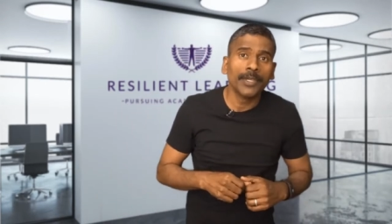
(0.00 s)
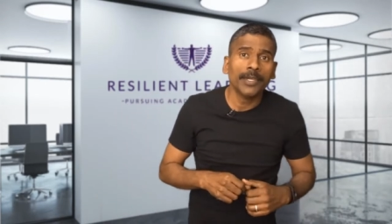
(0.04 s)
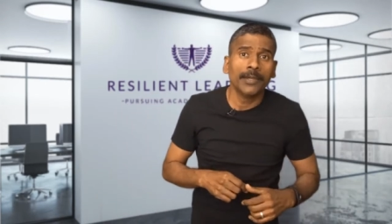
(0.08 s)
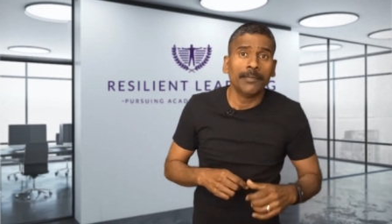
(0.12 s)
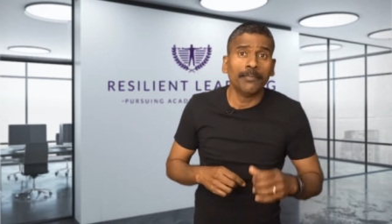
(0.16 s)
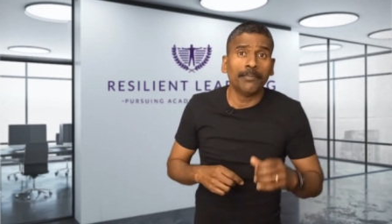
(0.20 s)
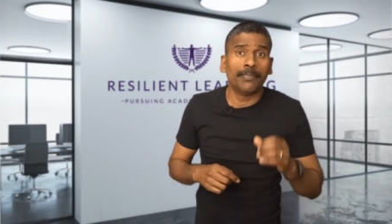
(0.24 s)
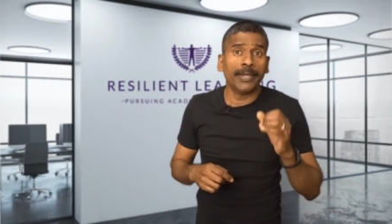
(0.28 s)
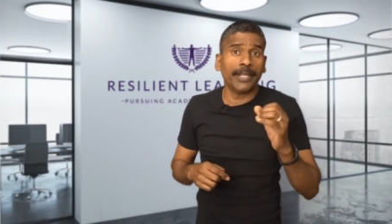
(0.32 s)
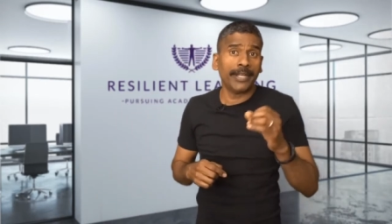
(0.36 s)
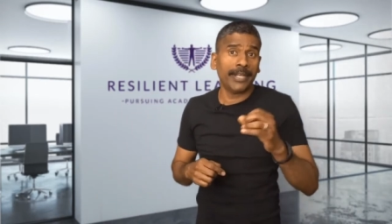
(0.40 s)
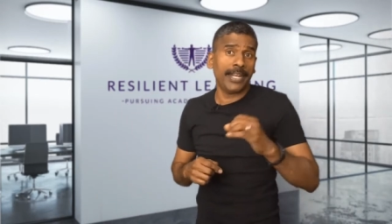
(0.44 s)

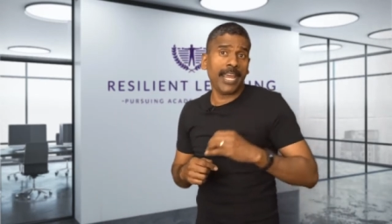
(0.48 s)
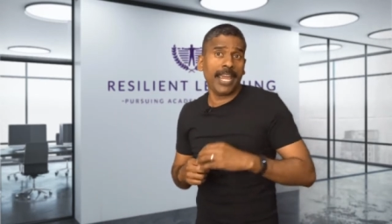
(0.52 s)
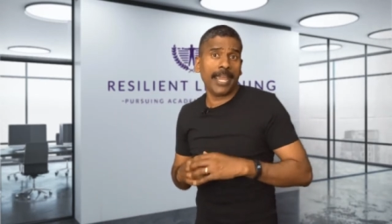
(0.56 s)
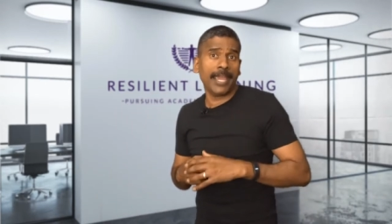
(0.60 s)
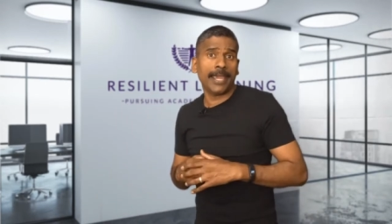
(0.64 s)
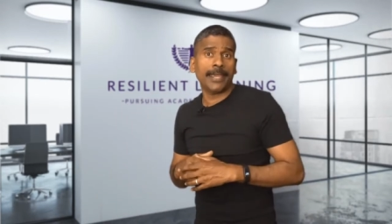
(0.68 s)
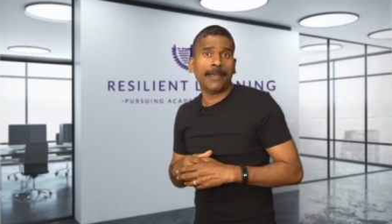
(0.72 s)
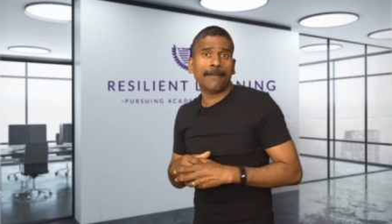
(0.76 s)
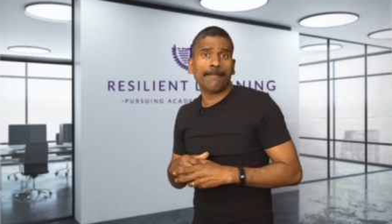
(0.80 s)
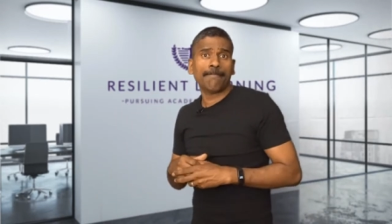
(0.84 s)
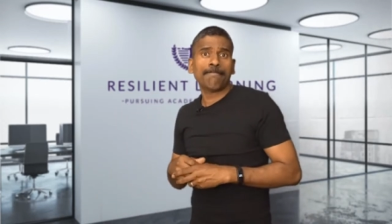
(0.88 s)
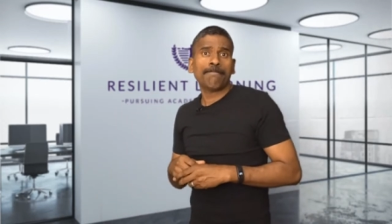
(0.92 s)

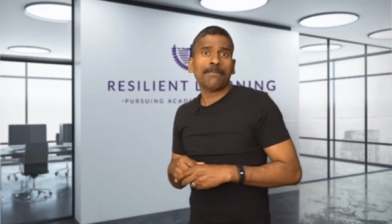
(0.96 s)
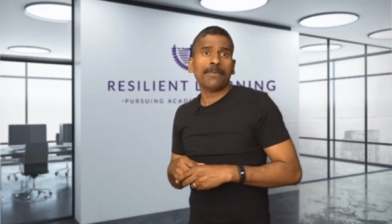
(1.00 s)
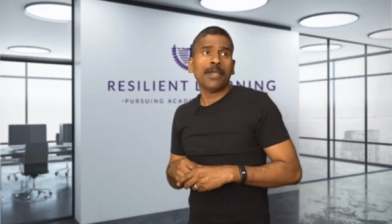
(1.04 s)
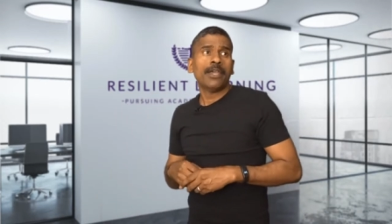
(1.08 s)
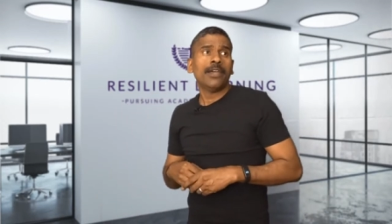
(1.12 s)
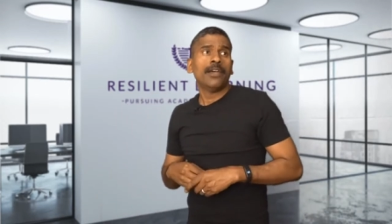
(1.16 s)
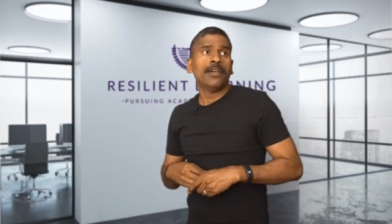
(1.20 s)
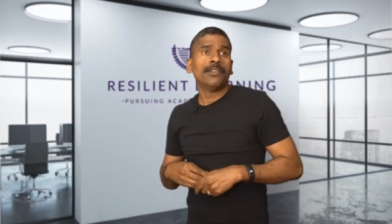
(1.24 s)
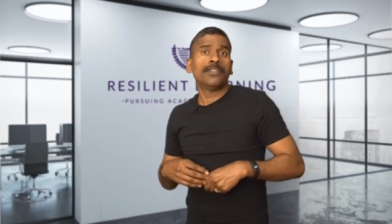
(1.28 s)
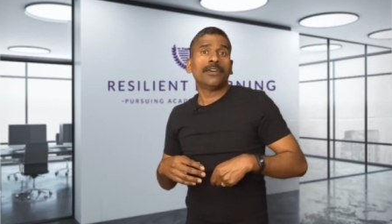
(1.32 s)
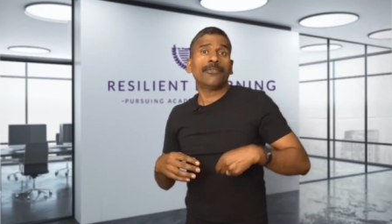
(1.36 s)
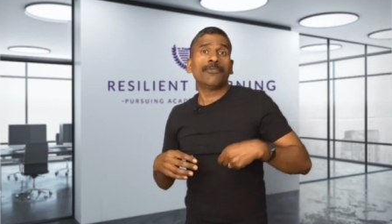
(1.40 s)
Binet,
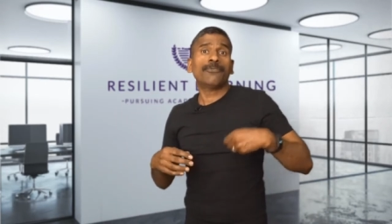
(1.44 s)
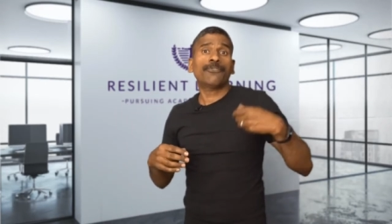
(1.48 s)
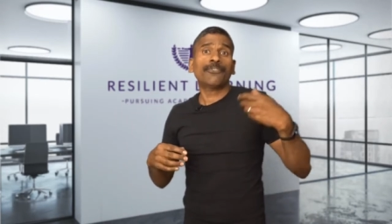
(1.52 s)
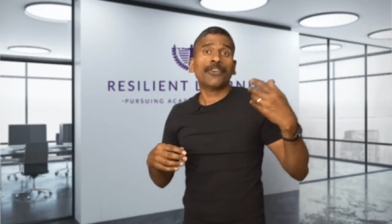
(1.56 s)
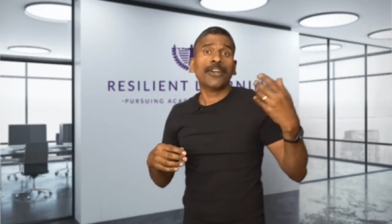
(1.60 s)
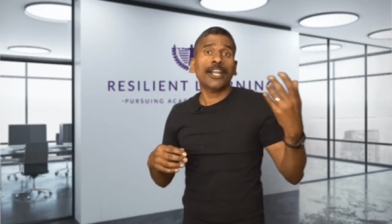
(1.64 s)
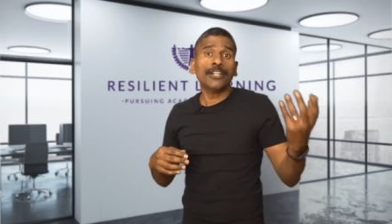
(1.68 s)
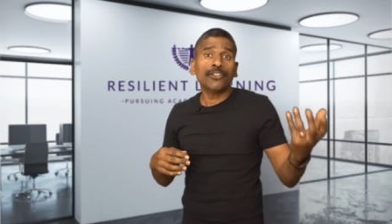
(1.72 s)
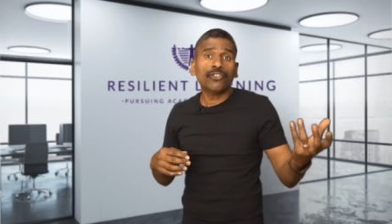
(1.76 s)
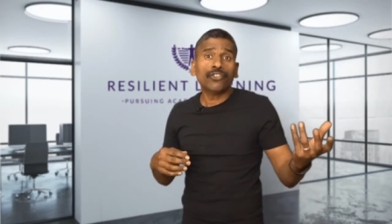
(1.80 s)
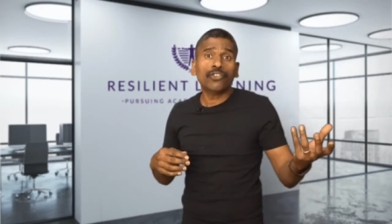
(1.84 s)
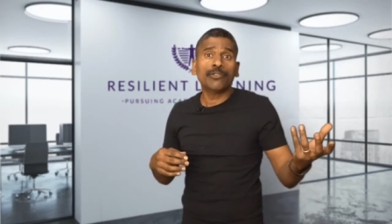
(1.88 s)
the
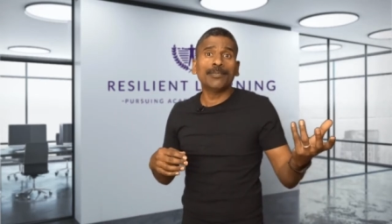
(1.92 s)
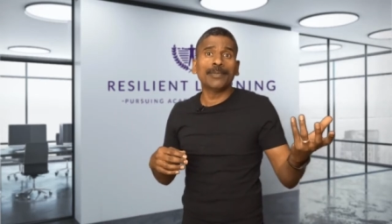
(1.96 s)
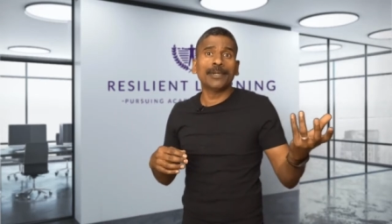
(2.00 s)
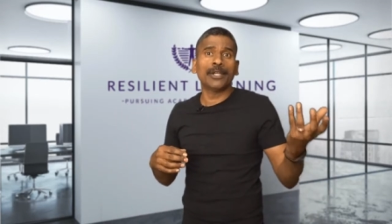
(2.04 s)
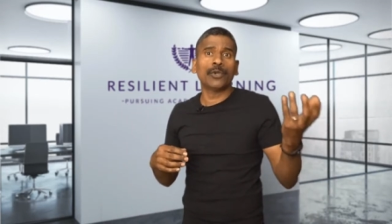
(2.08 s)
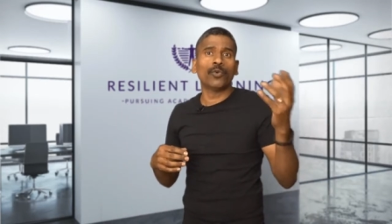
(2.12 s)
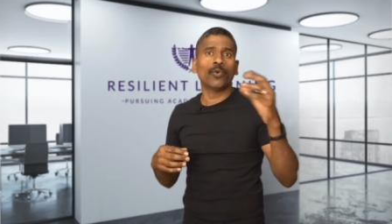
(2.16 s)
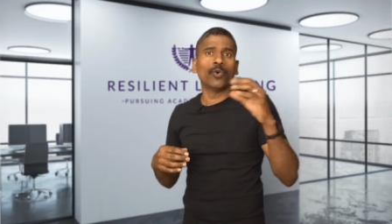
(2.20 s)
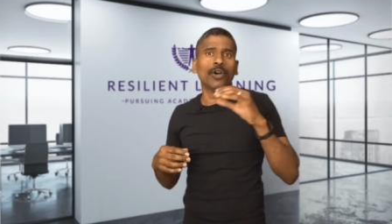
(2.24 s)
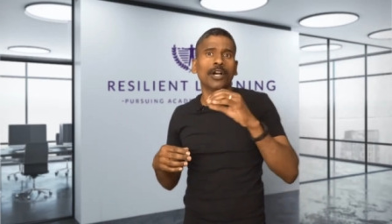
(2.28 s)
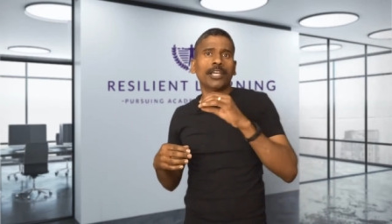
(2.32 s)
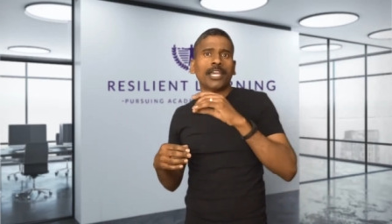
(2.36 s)

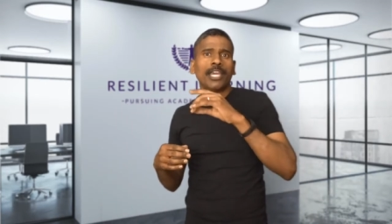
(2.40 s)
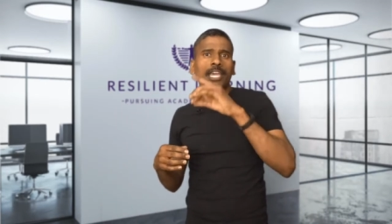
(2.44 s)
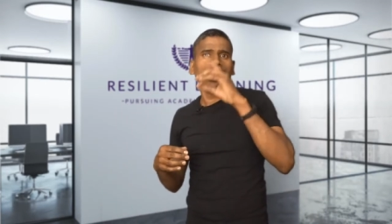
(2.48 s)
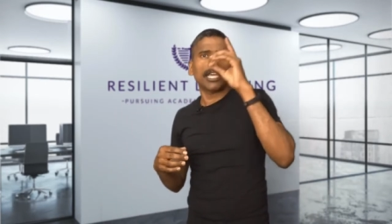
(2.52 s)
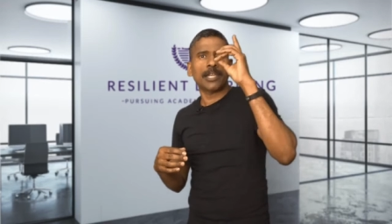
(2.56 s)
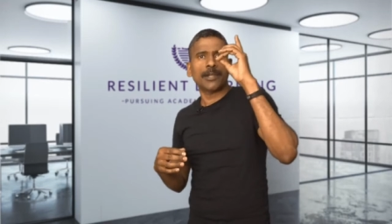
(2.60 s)
Frenchman working